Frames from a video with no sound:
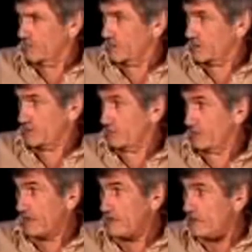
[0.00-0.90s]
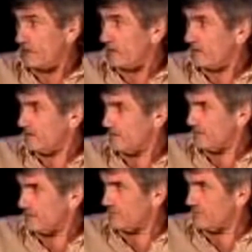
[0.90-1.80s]
Because you've been educated,
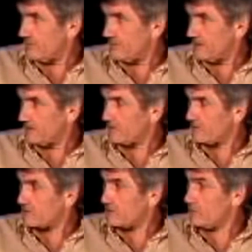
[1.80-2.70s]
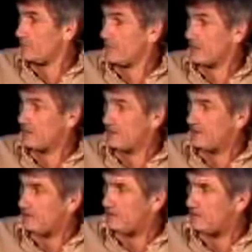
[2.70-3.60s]
you think that you're
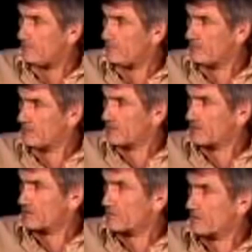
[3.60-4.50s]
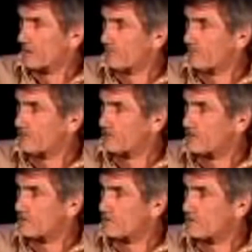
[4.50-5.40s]
mentally ill. So we have this
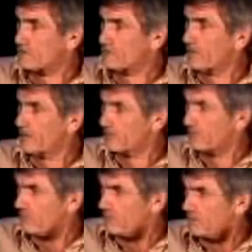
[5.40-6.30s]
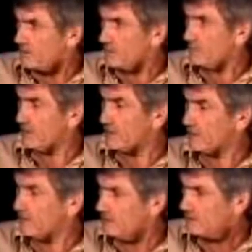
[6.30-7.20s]
destructive metaphor of
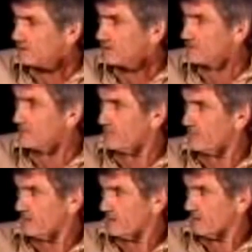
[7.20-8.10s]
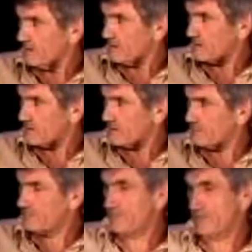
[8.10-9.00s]
mental illness, you see.
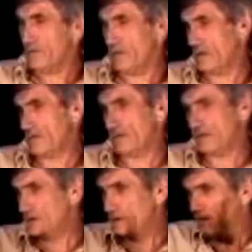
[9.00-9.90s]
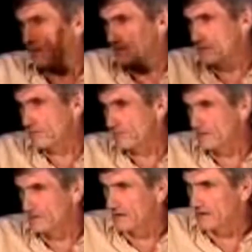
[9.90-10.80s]
Well, a mental illness
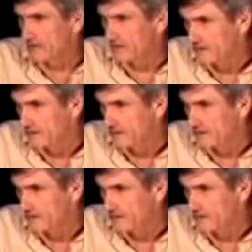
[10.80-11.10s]
simply is not.